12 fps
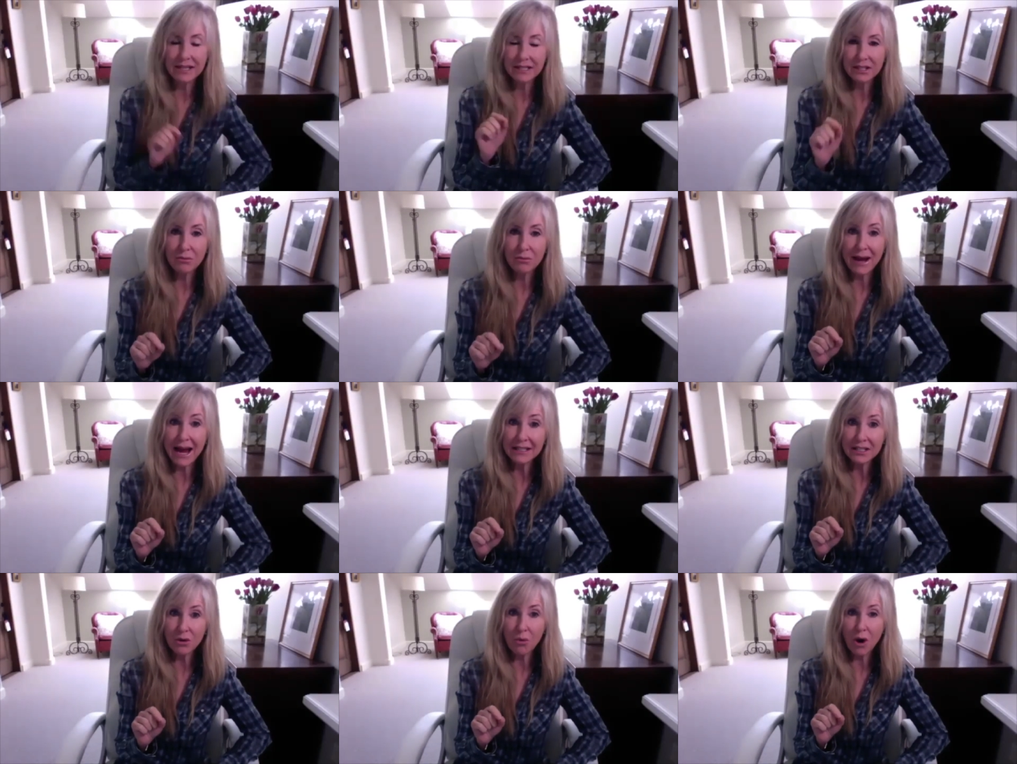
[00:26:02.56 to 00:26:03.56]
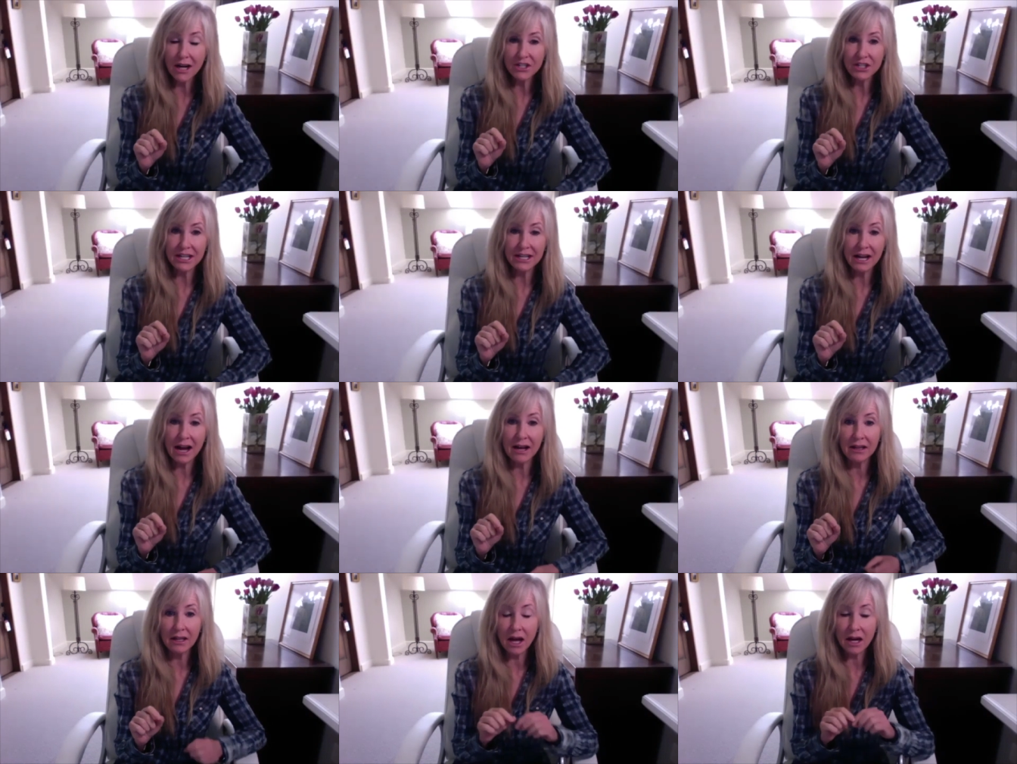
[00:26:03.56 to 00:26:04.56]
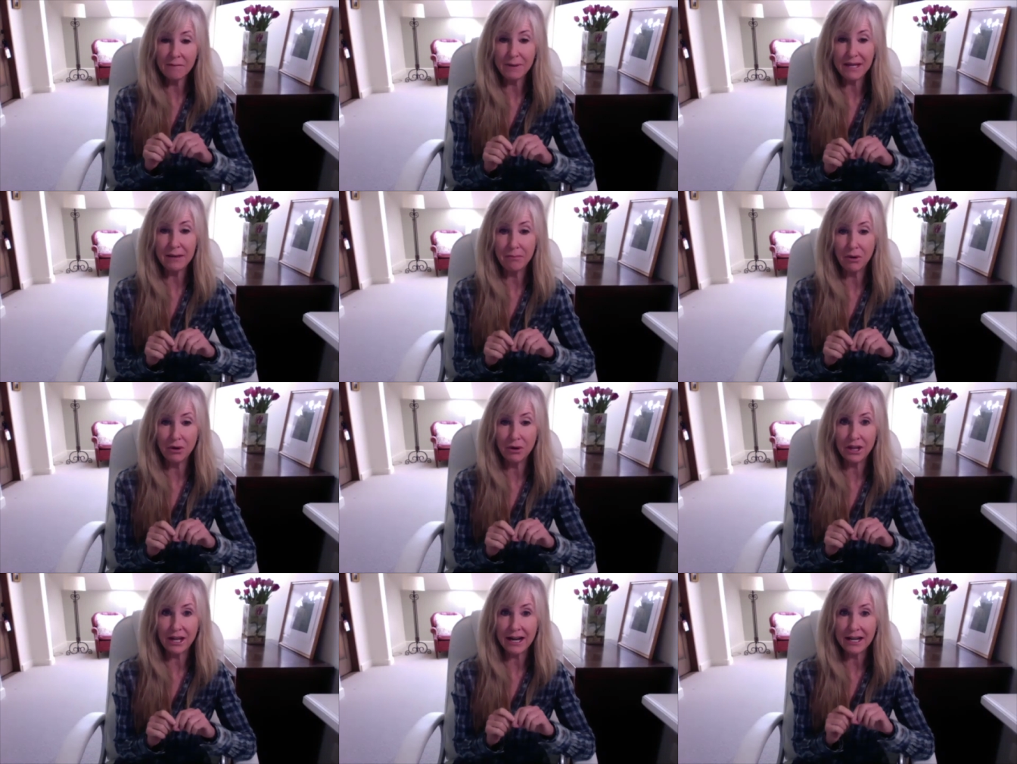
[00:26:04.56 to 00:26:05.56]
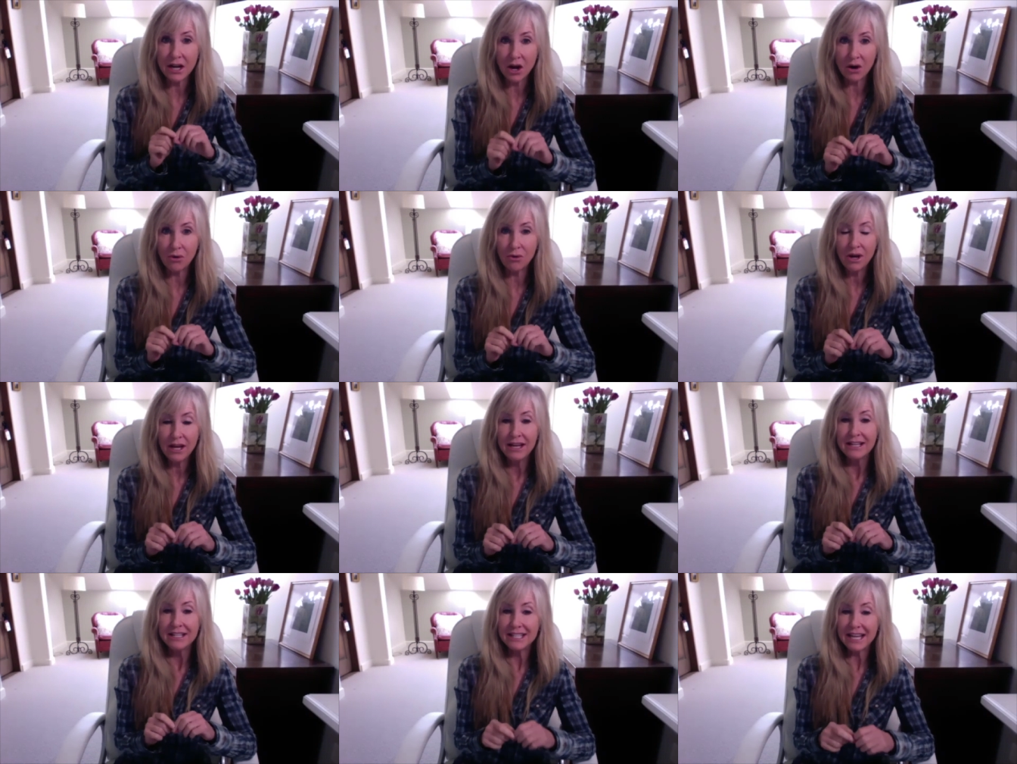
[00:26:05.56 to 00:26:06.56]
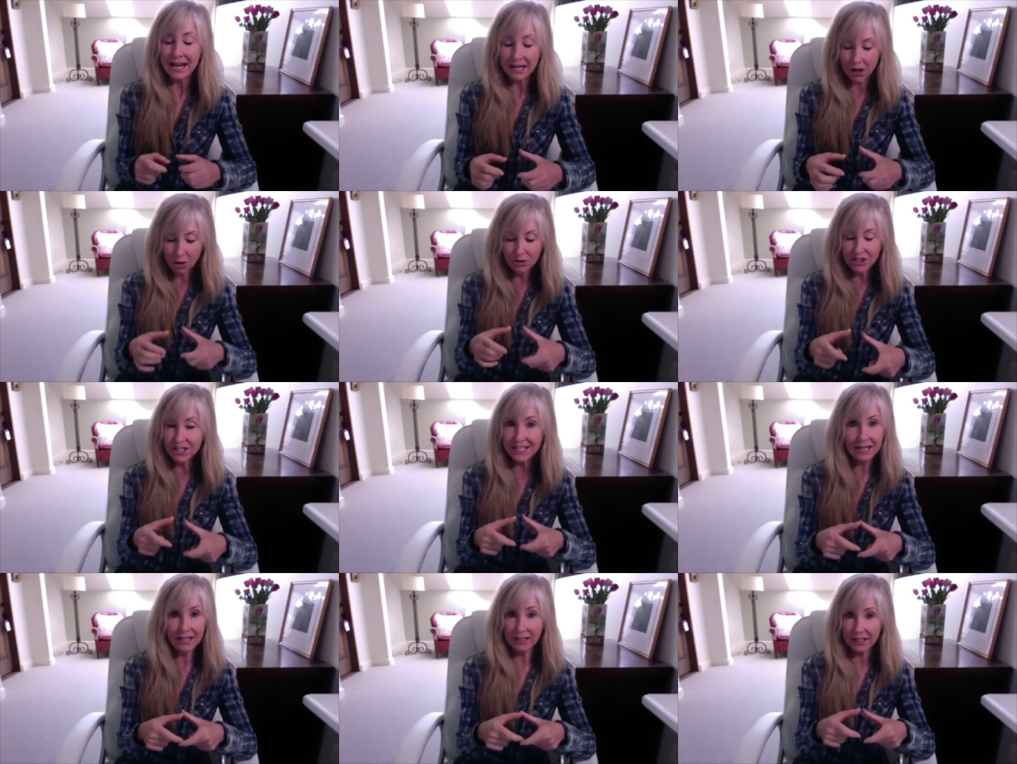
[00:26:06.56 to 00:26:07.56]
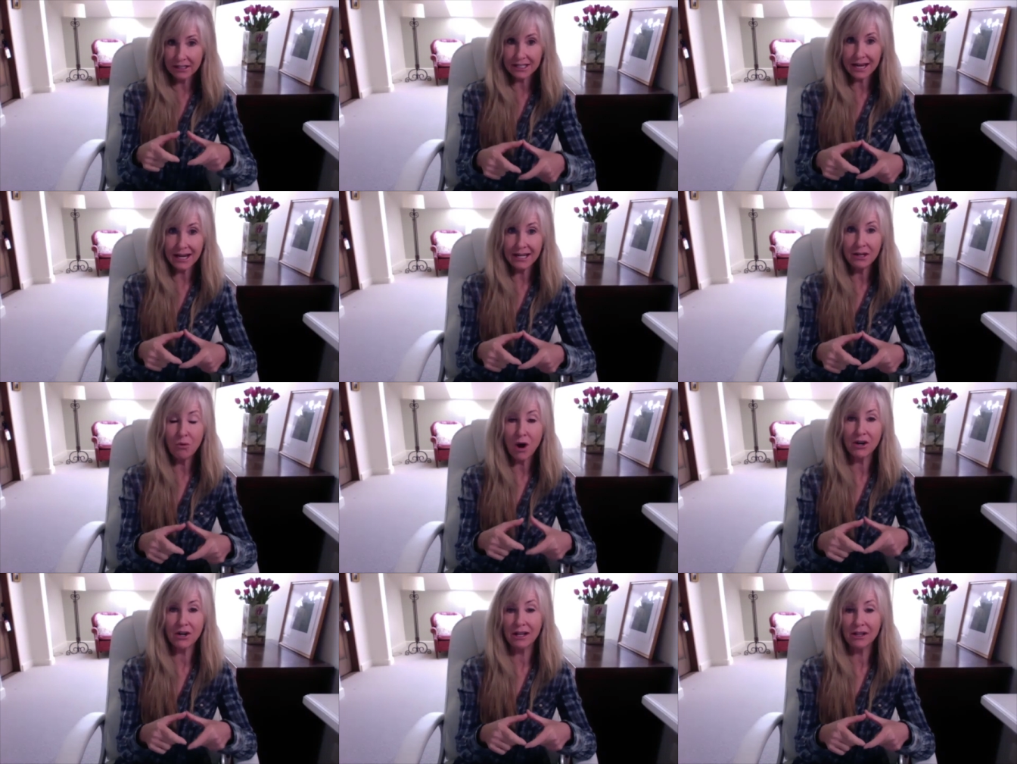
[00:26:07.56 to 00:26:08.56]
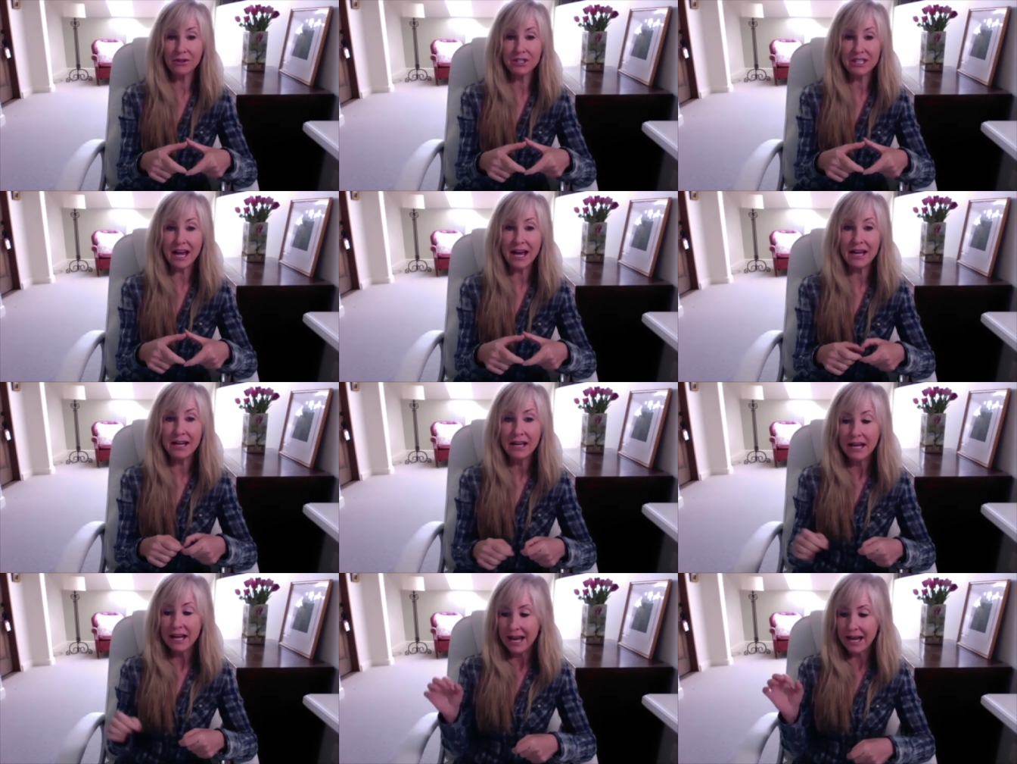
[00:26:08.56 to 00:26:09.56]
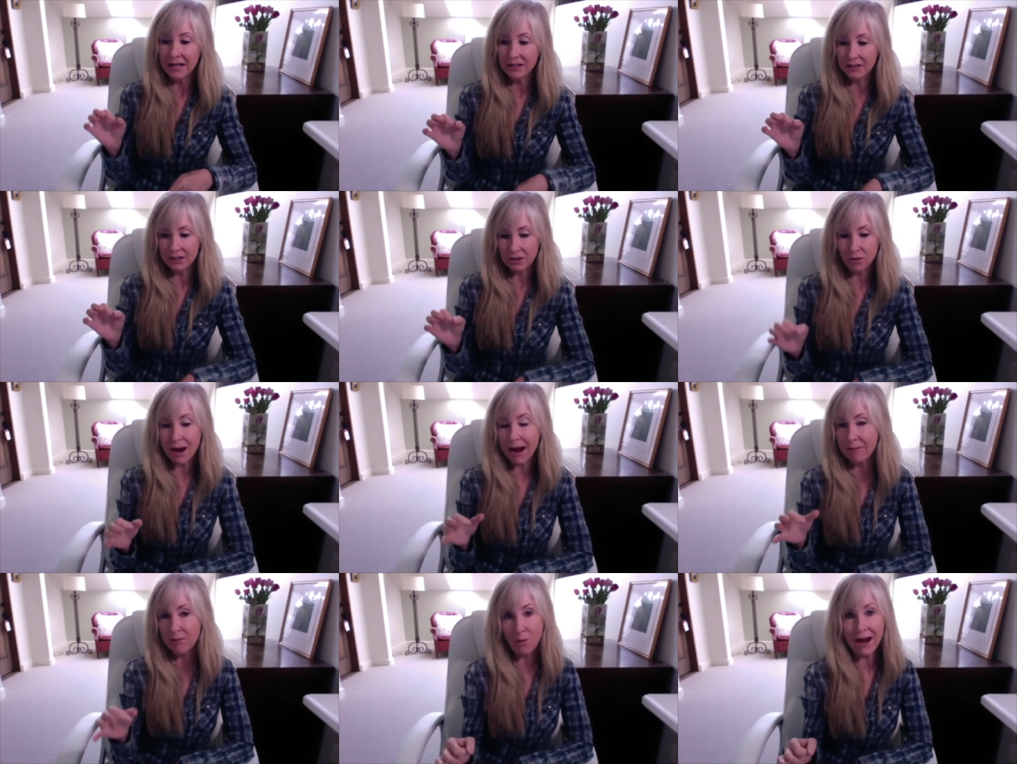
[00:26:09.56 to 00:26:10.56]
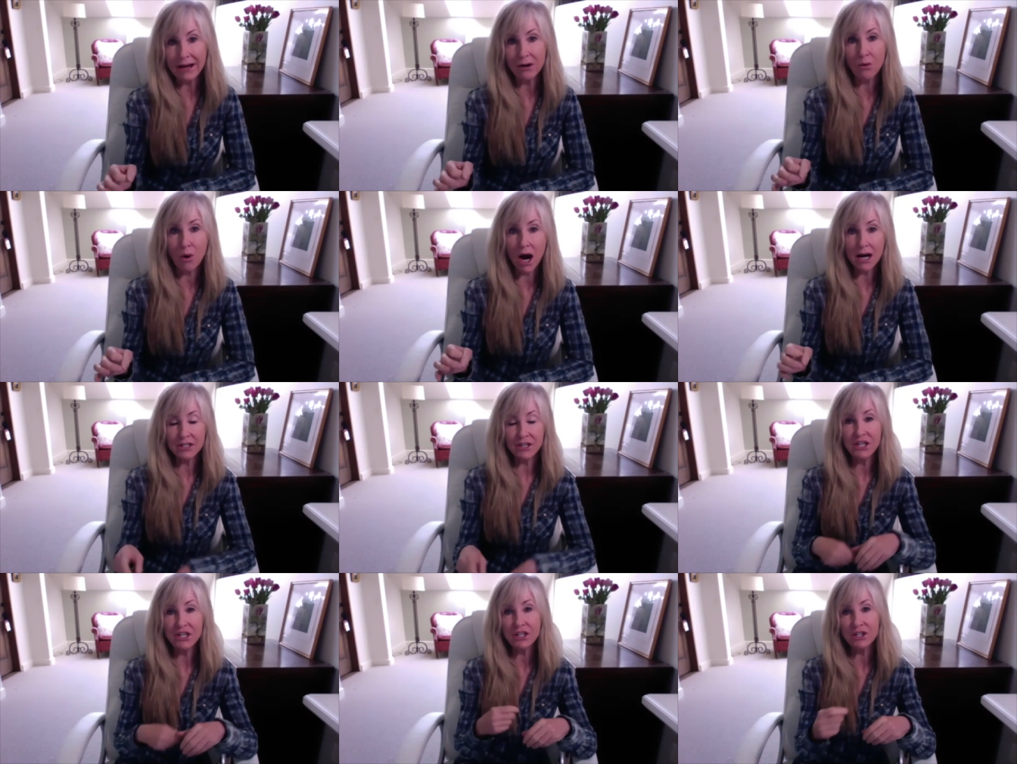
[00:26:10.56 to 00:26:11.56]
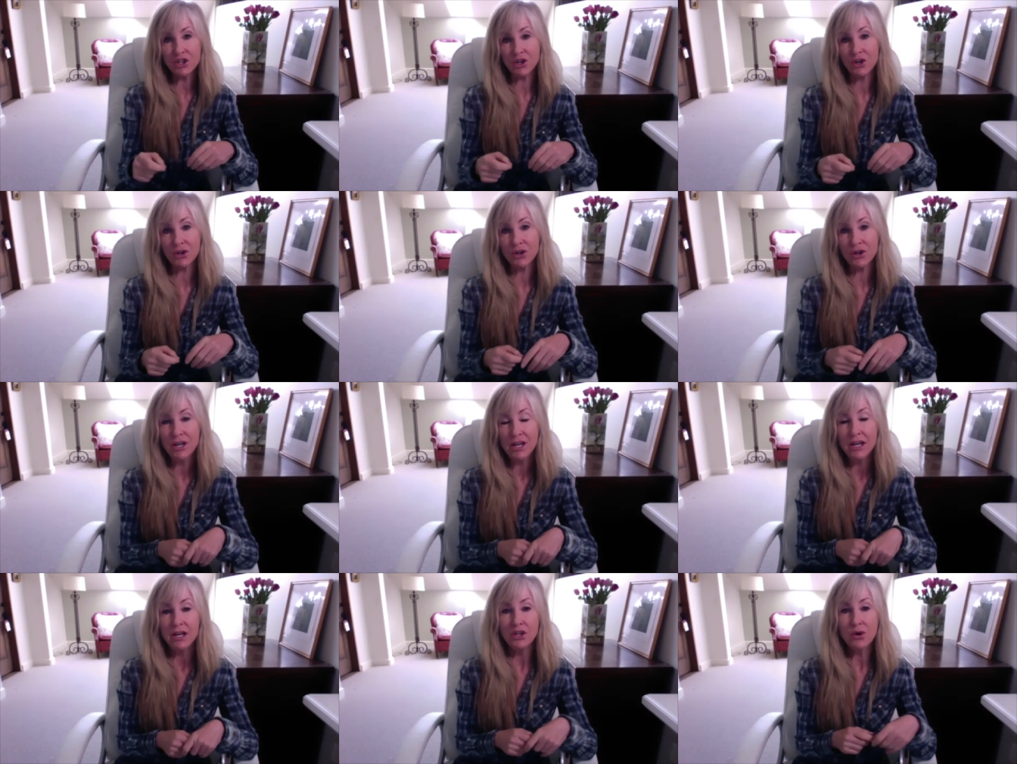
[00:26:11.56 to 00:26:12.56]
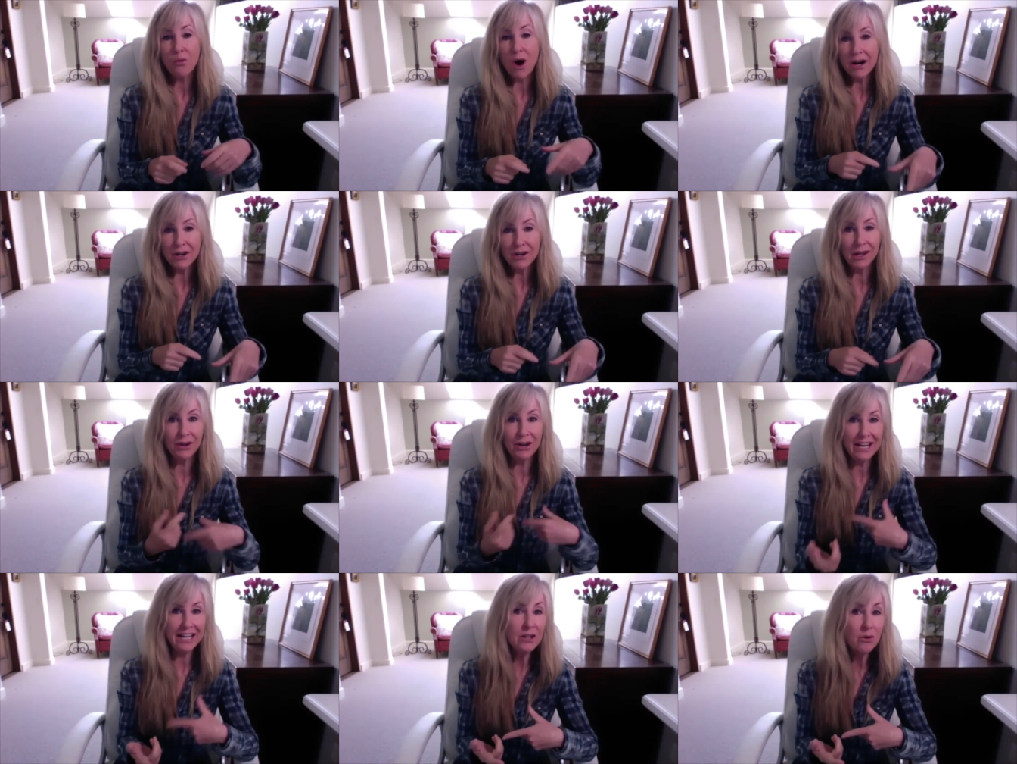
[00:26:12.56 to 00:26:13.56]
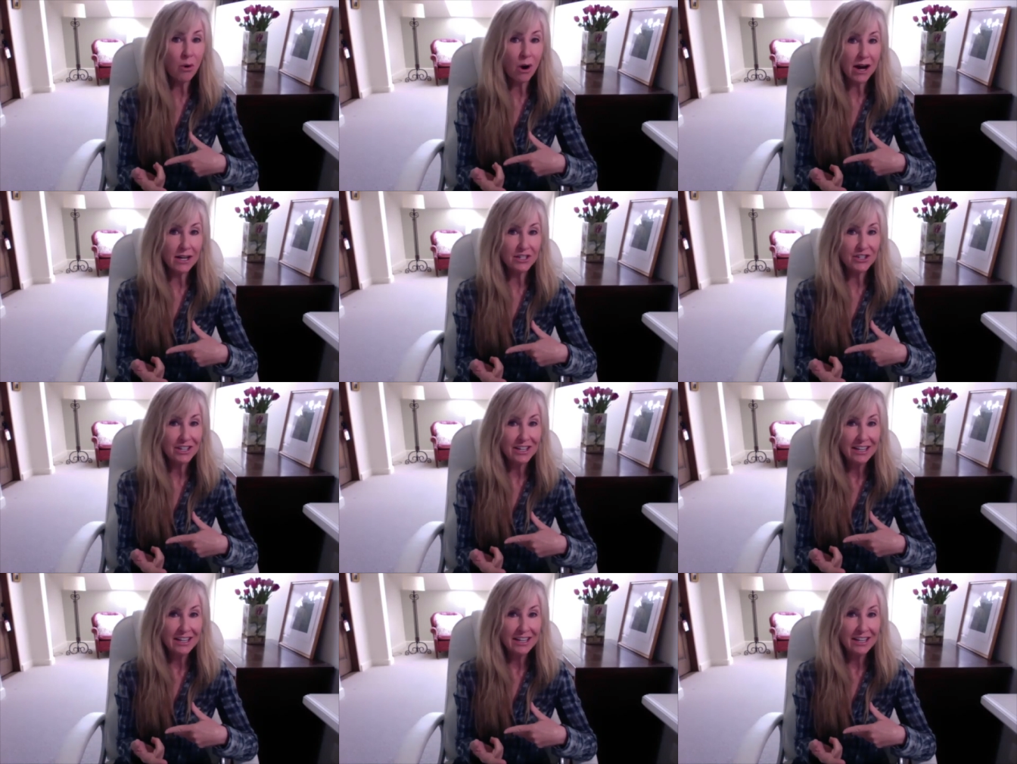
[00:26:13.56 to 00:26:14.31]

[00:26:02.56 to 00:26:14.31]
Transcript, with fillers: so back to gouache then. A lot of people that I know say, oh, just get a little tiny watercolor set and grab a white gouache, and you can turn your watercolor into gouache.